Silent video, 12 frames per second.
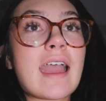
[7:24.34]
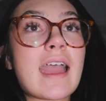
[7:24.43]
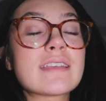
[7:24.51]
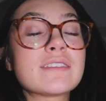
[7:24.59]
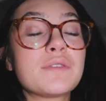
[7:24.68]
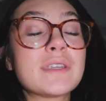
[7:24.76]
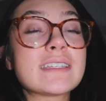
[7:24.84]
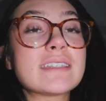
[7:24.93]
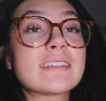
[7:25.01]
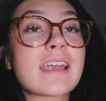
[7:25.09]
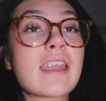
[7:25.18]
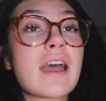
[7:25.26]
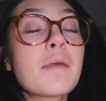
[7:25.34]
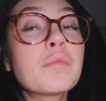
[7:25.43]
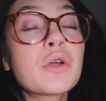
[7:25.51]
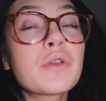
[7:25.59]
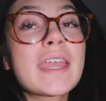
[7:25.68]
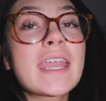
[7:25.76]
as soon as it's done
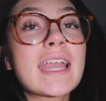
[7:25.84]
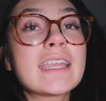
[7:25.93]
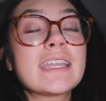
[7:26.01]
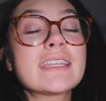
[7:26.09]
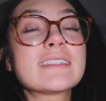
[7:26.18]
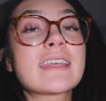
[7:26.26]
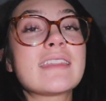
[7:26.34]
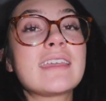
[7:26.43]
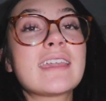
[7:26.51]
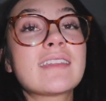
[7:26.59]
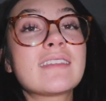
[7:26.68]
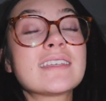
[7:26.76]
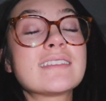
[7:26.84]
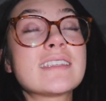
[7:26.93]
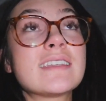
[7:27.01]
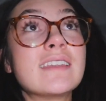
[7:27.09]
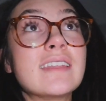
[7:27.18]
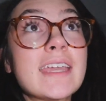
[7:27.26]
uploading, I need to send the
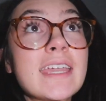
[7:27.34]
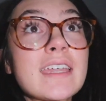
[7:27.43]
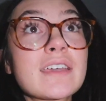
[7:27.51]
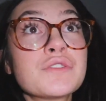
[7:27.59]
unlisted link